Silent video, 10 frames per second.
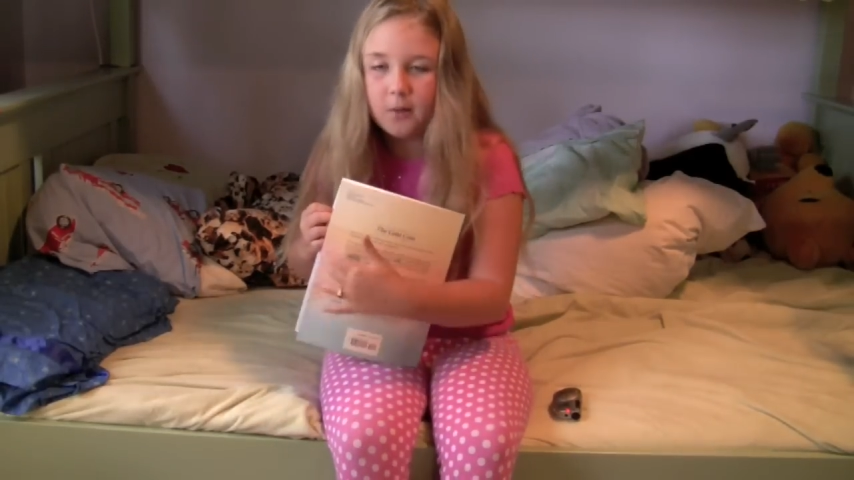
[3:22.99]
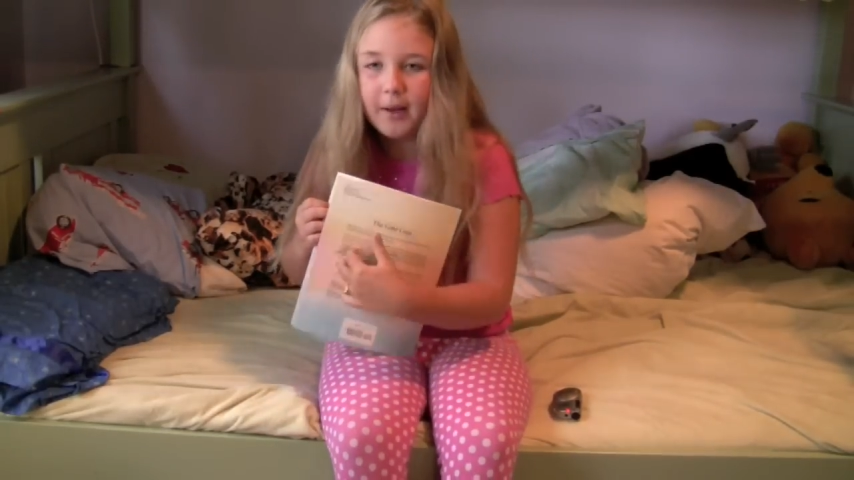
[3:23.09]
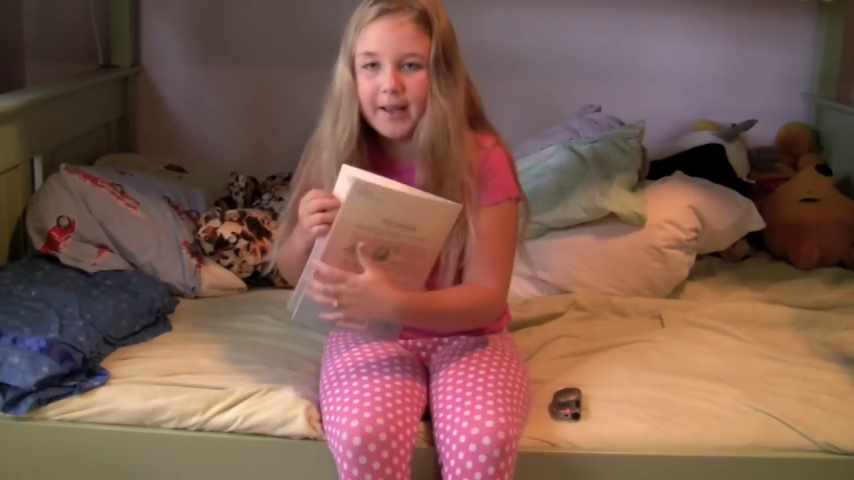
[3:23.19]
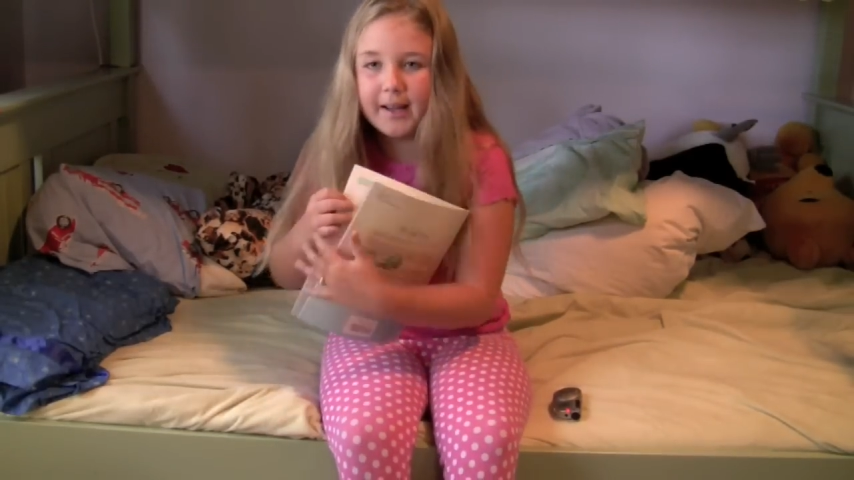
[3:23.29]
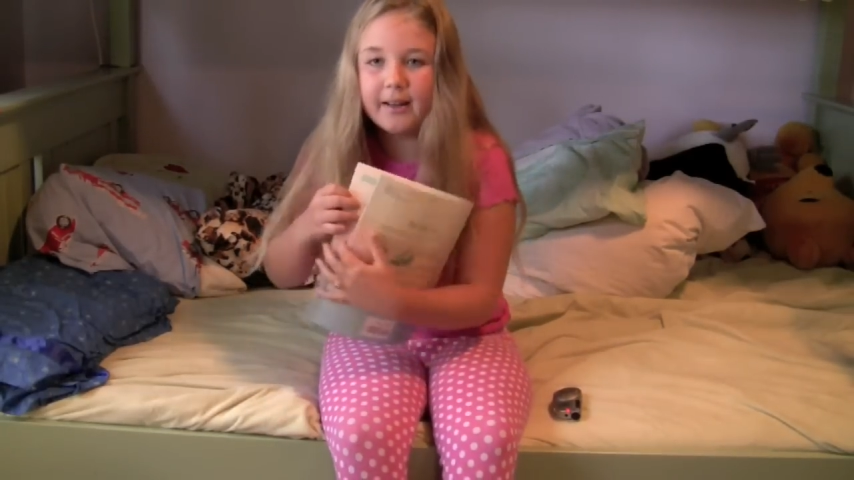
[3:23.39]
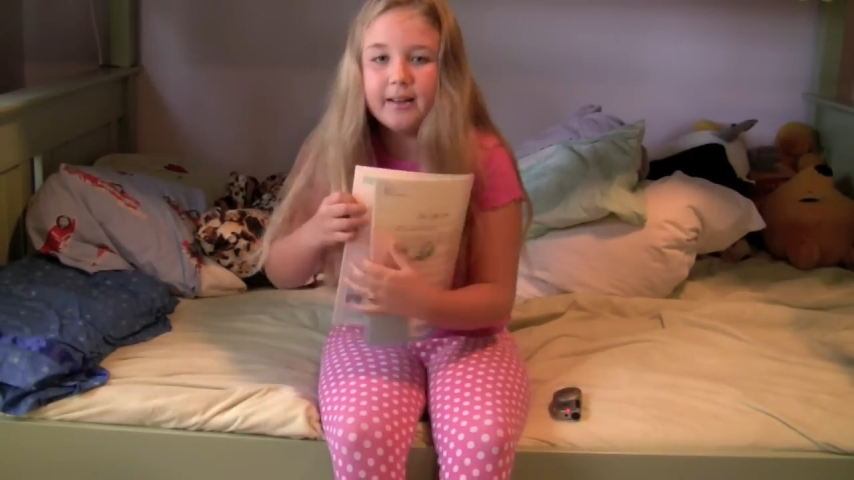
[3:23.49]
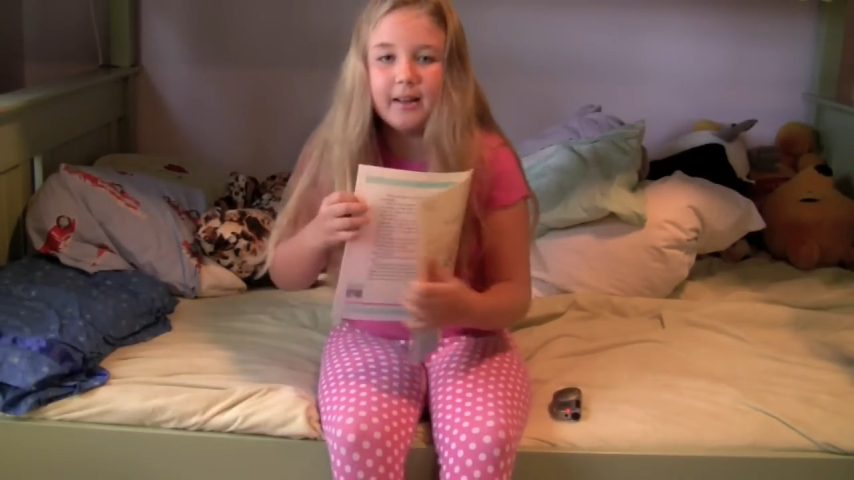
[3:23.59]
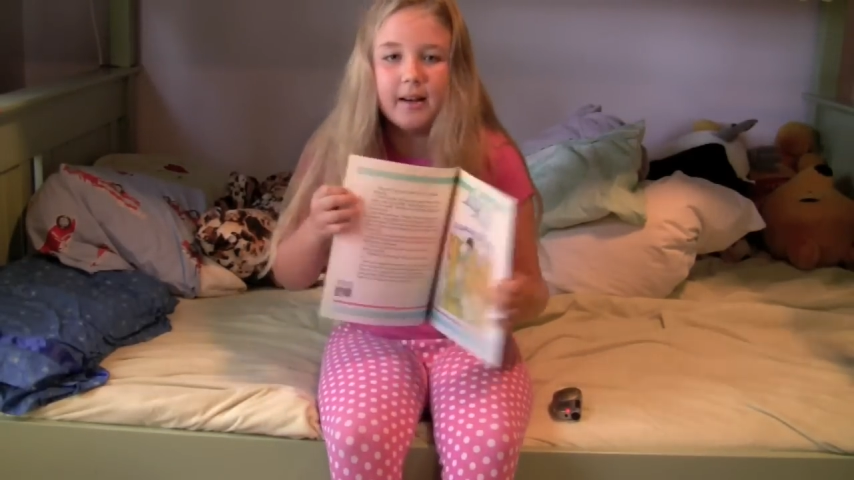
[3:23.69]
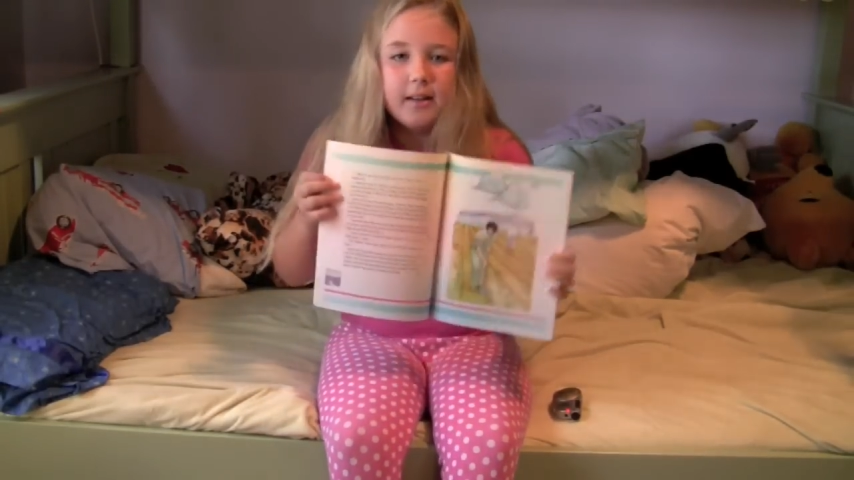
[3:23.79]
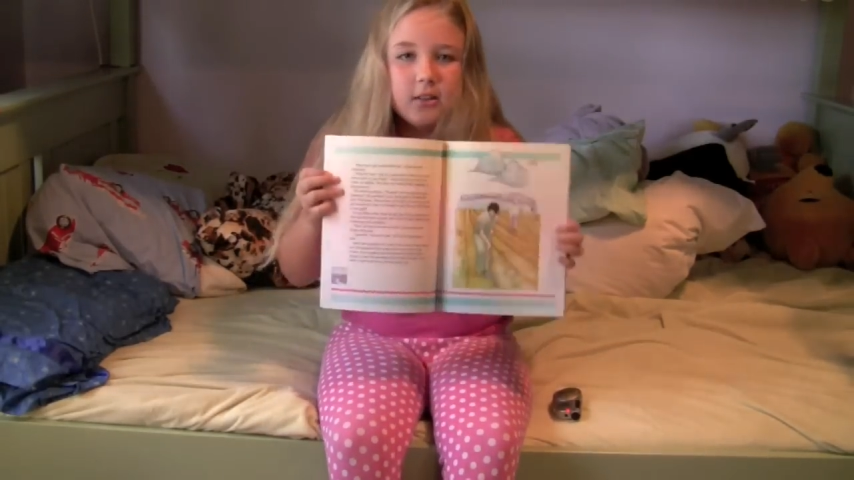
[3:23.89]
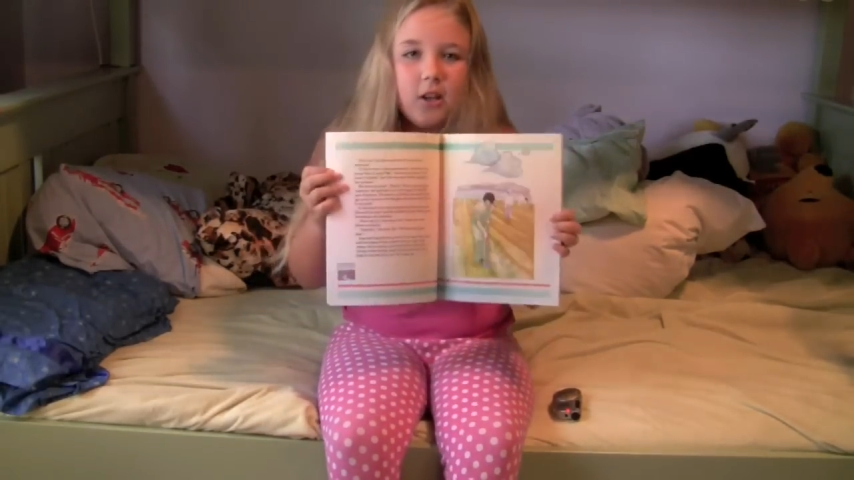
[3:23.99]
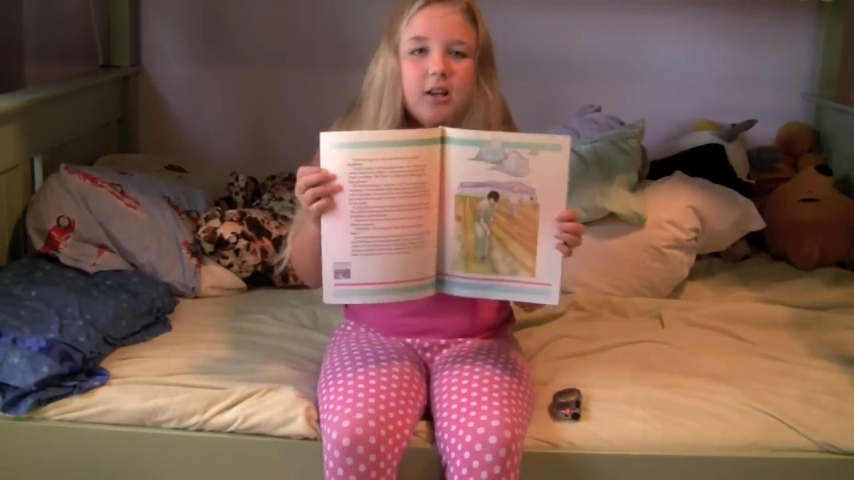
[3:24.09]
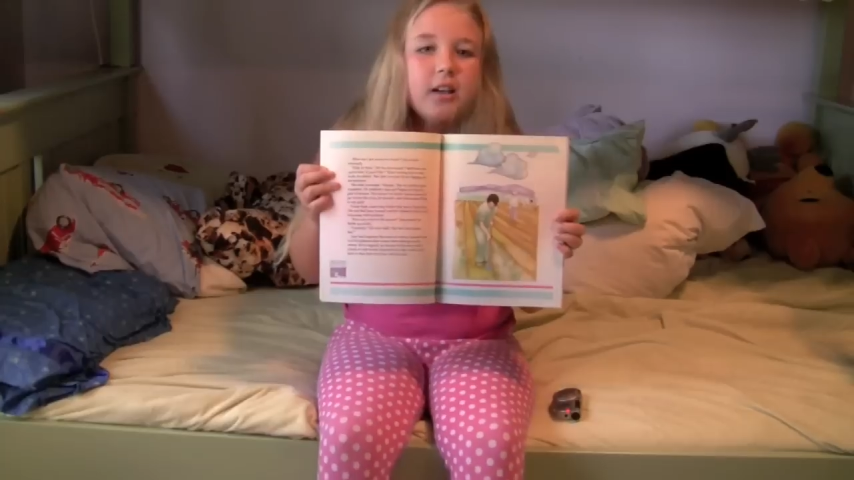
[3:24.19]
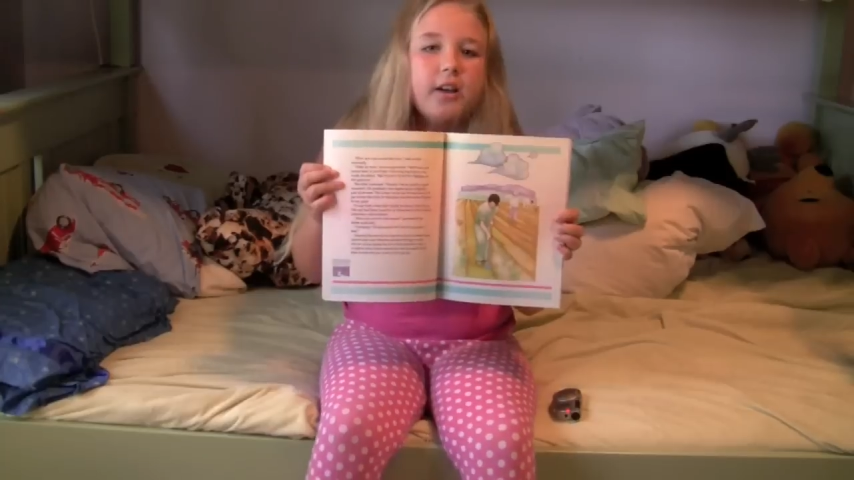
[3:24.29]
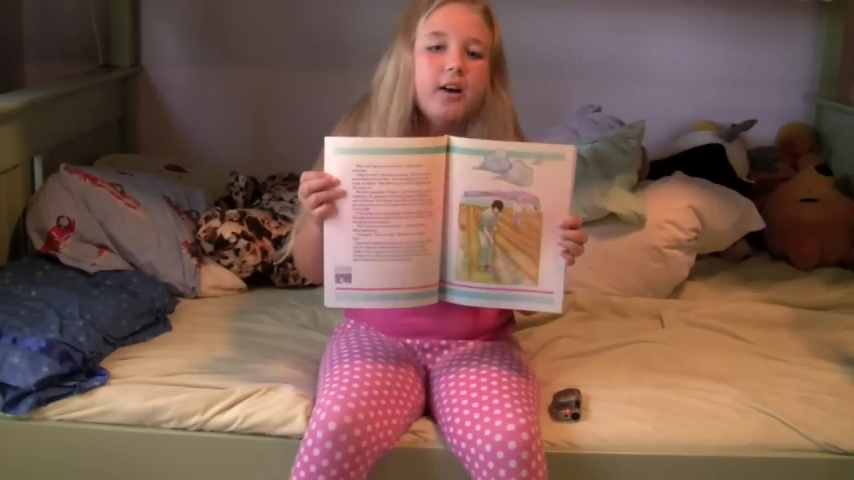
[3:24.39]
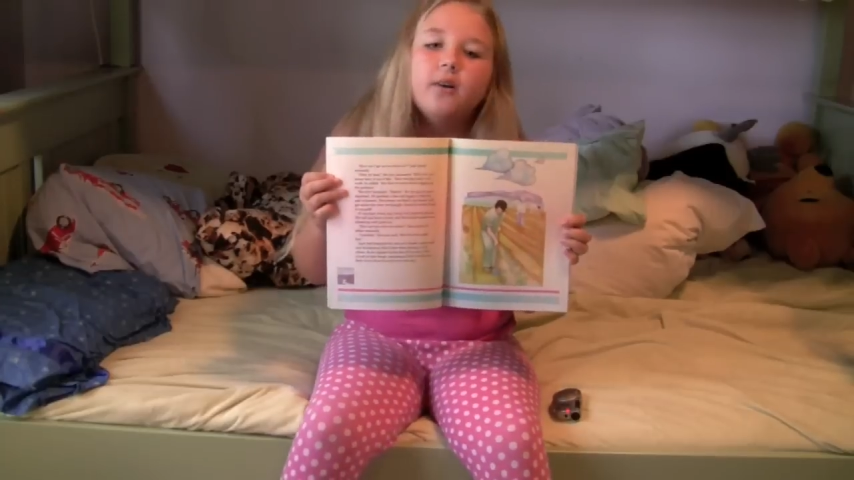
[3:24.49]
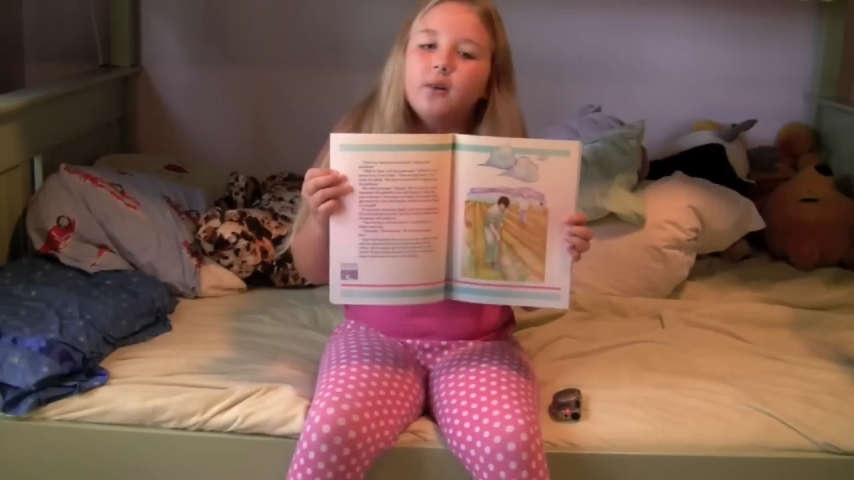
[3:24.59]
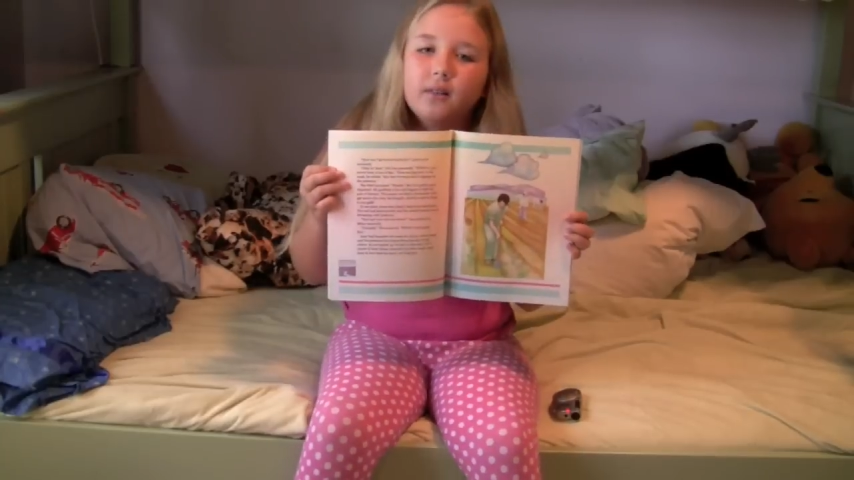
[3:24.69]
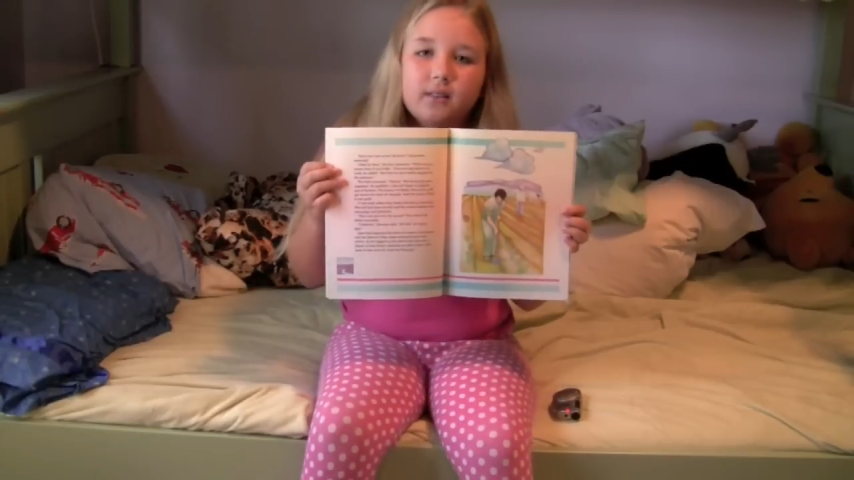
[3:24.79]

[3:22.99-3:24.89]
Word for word: away and long ago.